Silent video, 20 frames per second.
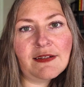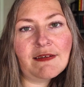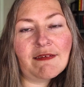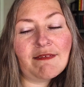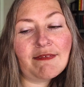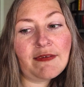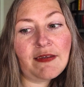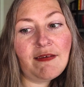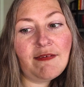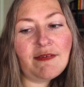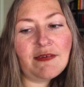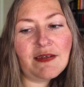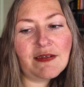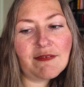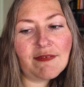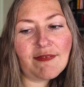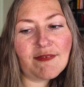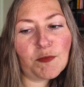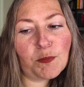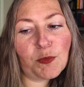It's easy
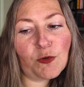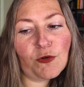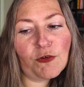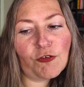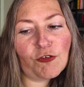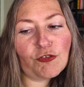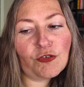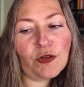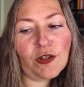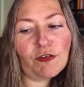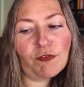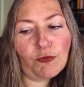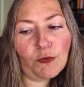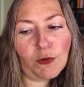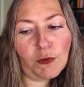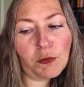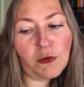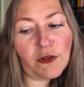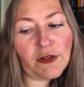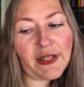and simple and
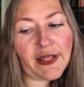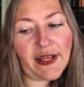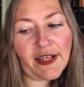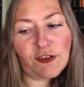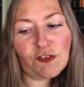straightforward.